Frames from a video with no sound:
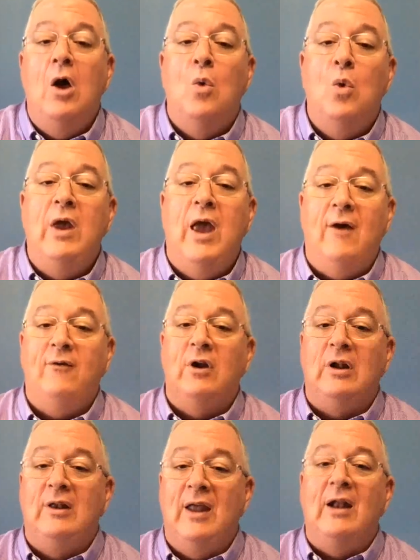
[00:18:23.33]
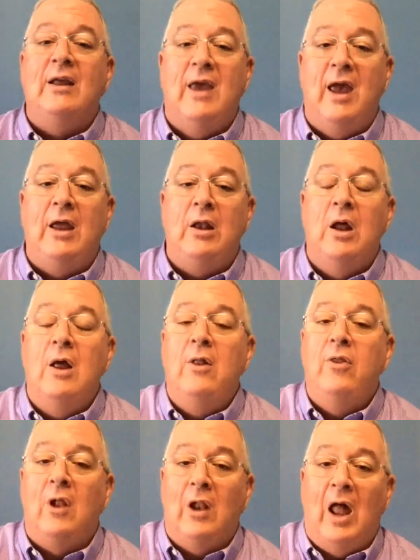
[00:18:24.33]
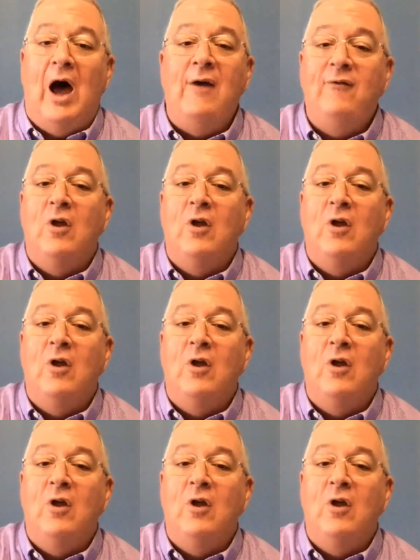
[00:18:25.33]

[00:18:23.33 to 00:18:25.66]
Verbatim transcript: We have to dedicate the life